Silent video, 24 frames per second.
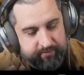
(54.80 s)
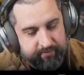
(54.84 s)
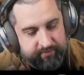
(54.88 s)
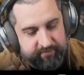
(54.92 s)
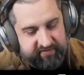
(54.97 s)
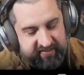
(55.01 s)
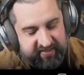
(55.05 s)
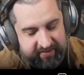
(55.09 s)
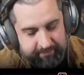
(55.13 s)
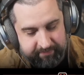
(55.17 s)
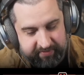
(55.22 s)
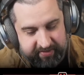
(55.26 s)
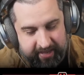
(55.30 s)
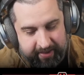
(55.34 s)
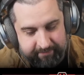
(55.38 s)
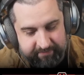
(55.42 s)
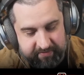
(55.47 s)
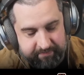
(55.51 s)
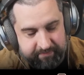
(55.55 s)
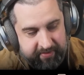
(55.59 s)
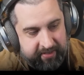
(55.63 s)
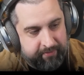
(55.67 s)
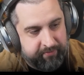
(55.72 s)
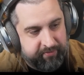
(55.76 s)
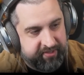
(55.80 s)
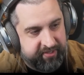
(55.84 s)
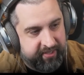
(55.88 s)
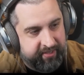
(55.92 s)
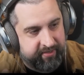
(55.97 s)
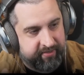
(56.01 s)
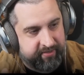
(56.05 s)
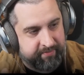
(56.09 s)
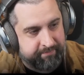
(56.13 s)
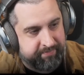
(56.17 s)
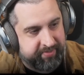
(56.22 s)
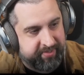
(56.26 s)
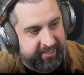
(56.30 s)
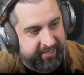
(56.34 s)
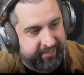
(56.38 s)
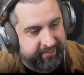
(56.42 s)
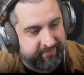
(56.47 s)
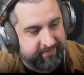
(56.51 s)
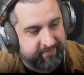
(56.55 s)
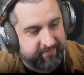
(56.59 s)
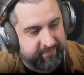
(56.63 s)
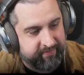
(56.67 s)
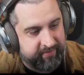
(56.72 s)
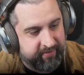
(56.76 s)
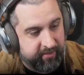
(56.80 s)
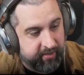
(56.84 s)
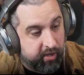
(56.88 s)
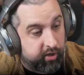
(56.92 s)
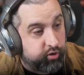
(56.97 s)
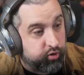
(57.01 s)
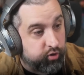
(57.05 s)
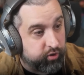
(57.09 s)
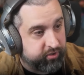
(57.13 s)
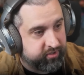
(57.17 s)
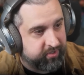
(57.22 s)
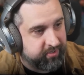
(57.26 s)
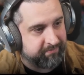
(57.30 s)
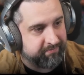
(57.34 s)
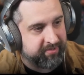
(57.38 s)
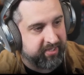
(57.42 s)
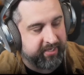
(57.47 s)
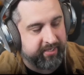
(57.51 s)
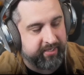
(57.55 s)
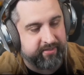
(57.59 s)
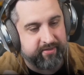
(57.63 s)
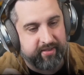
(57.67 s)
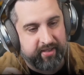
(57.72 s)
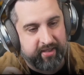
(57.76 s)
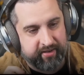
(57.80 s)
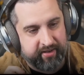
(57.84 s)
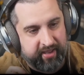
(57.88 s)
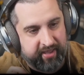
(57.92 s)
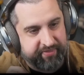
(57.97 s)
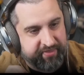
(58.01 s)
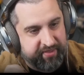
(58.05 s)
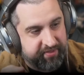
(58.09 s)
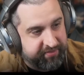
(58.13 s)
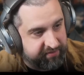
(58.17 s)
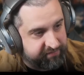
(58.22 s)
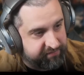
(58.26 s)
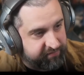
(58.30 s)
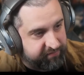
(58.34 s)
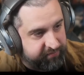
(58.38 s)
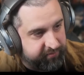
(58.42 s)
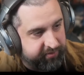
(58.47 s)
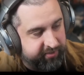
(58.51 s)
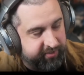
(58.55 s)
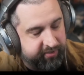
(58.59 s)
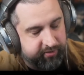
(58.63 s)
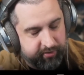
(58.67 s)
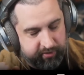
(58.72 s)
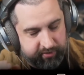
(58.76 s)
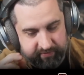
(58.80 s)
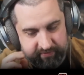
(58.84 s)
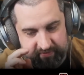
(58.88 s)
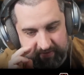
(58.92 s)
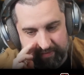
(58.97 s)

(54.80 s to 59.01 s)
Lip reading: Tim came to me with a complaint, a good complaint, and I thought this was really good.